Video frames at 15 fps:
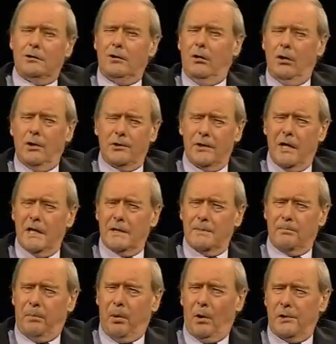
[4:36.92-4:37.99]
Well, of course
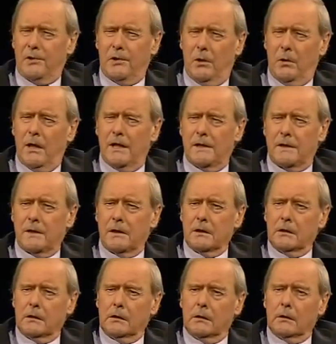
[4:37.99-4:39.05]
there's point to it.
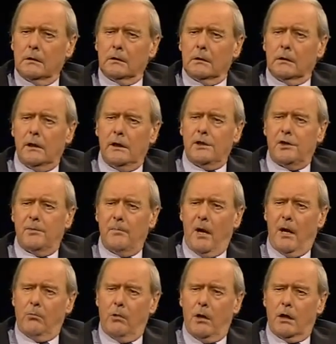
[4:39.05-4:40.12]
Each of
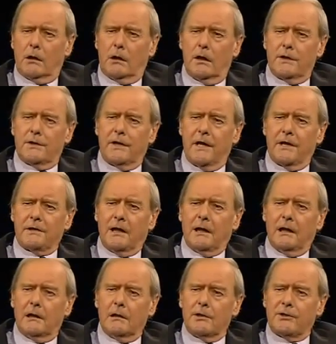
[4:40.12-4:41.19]
my workers has
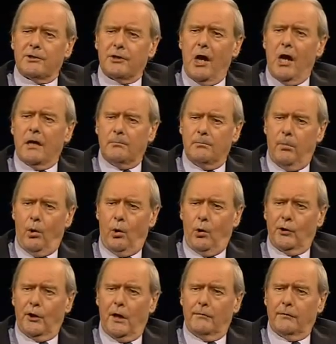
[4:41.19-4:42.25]
a little
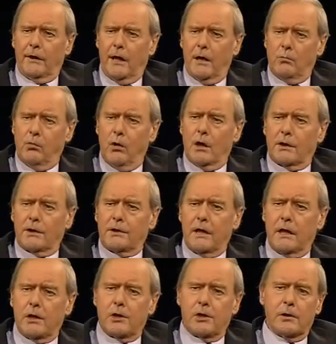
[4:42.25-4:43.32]
signboard over their
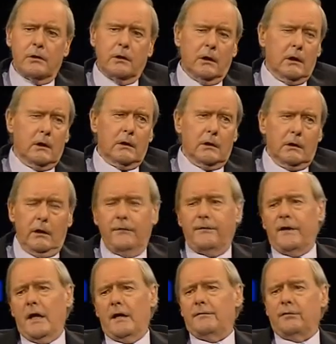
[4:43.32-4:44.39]
workstation.
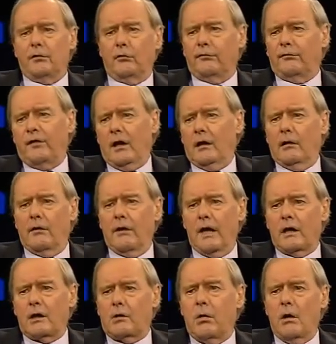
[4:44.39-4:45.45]
If they fulfill
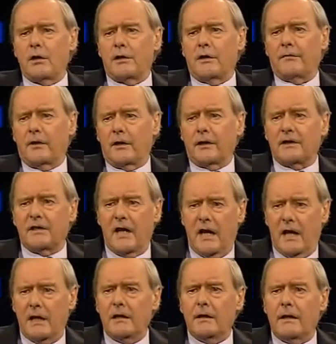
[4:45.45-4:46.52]
their quota for the
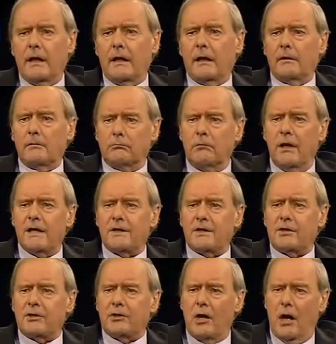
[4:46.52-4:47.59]
day, they get a
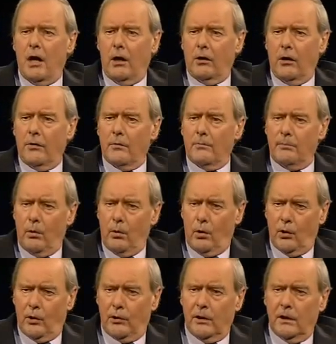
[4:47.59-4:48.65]
red star on the
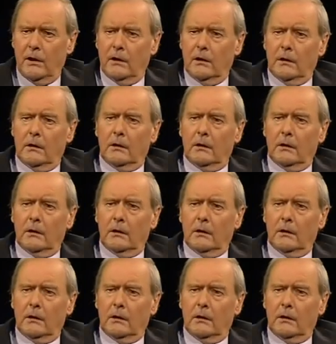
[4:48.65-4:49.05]
board.